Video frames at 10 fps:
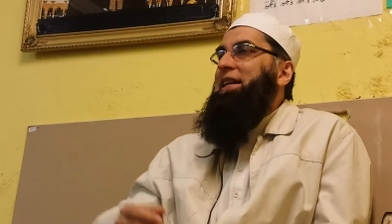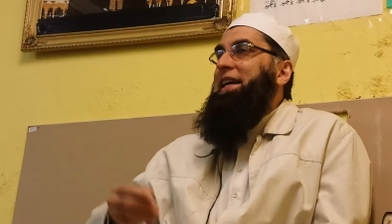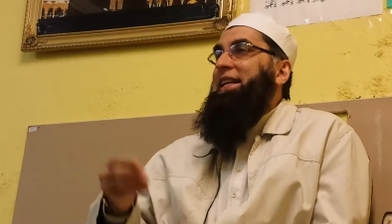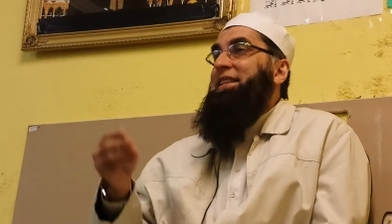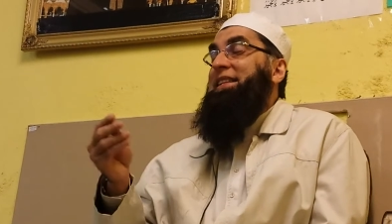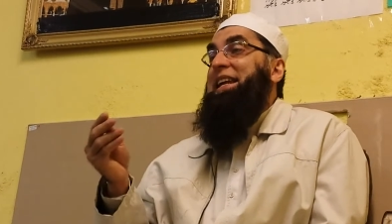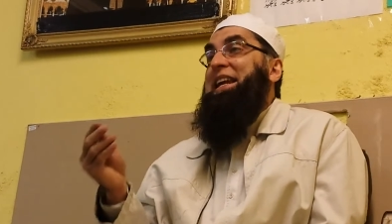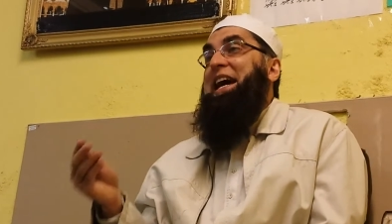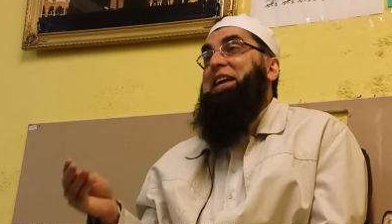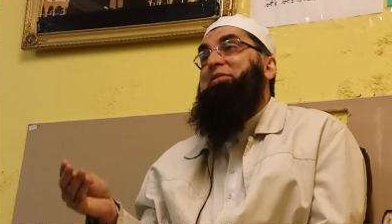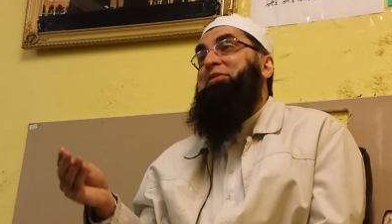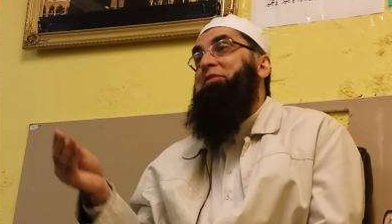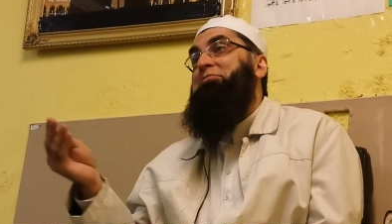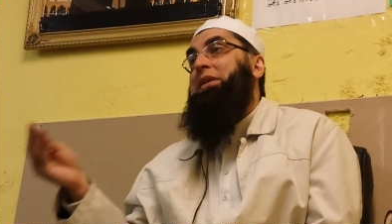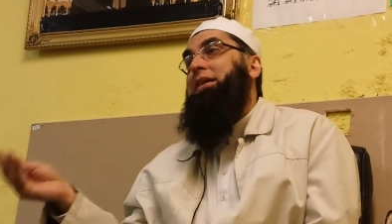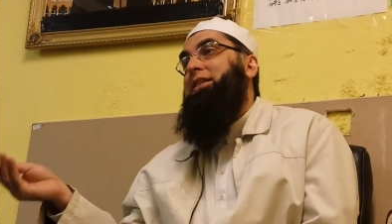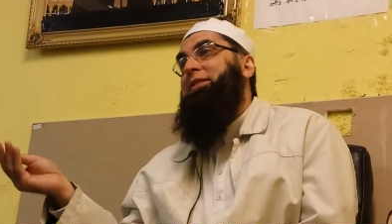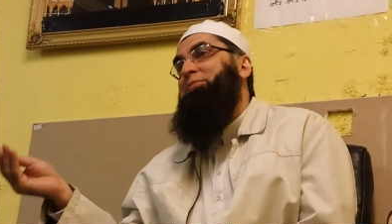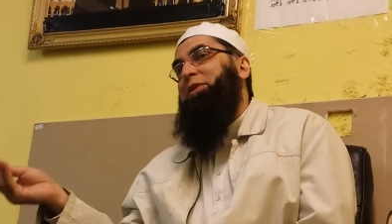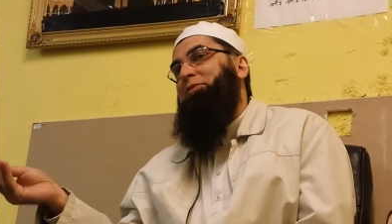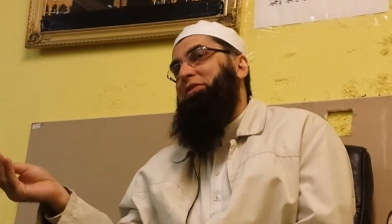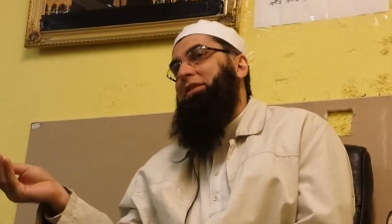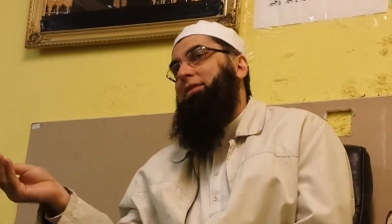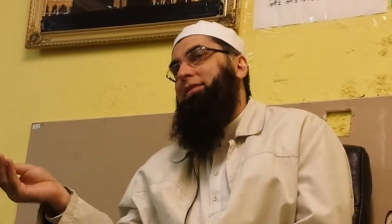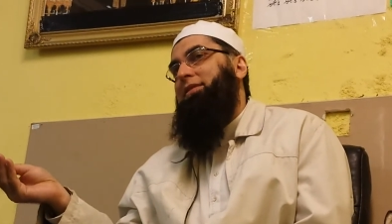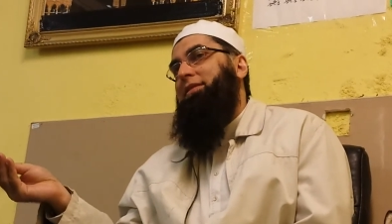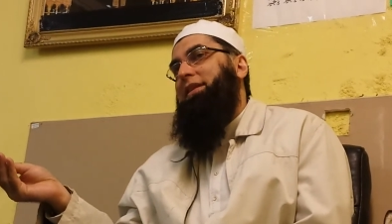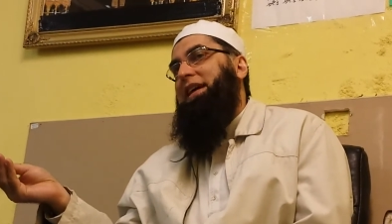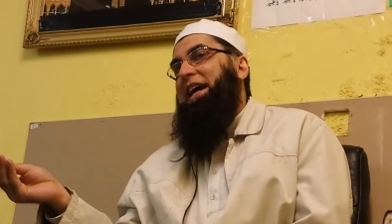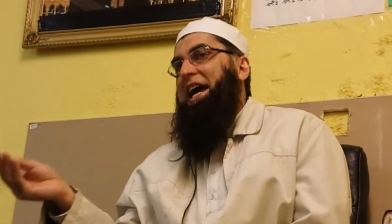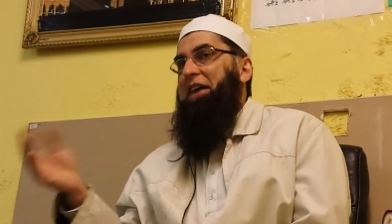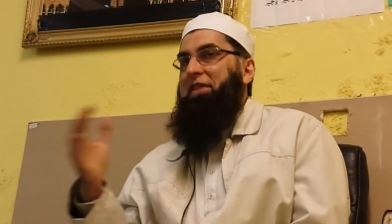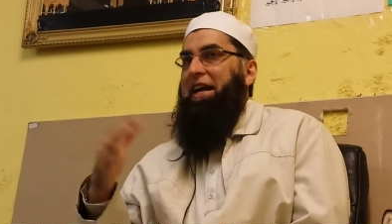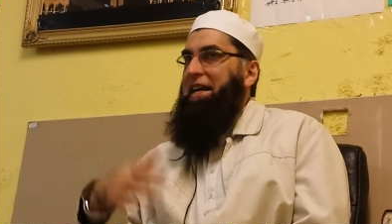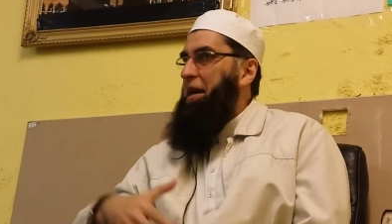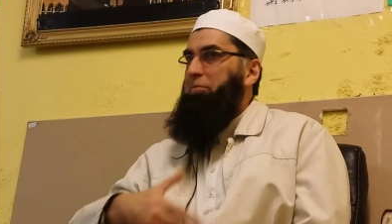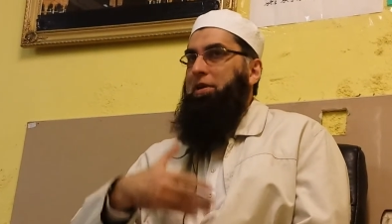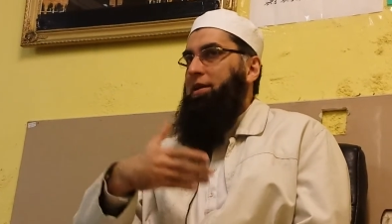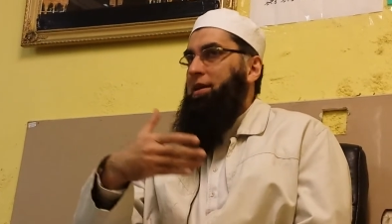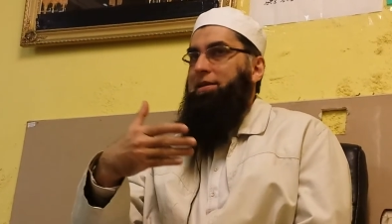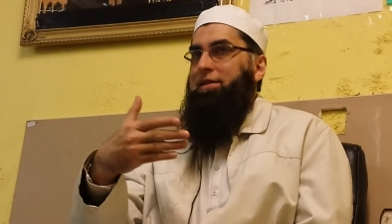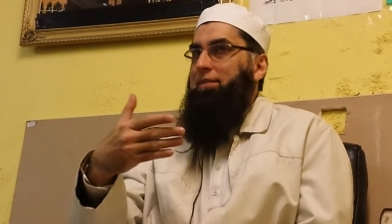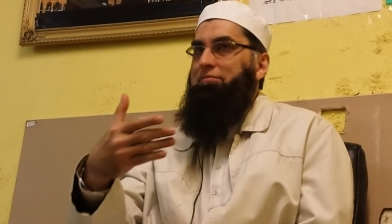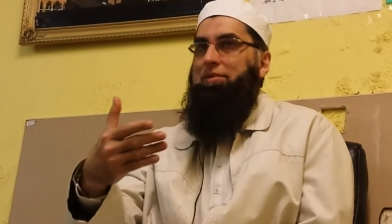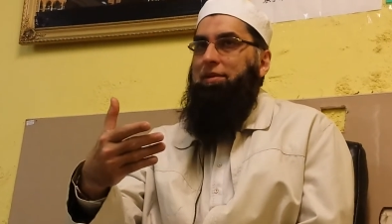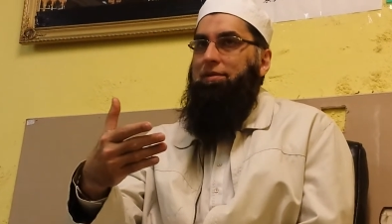in the life of my dear Prophet have I kept an example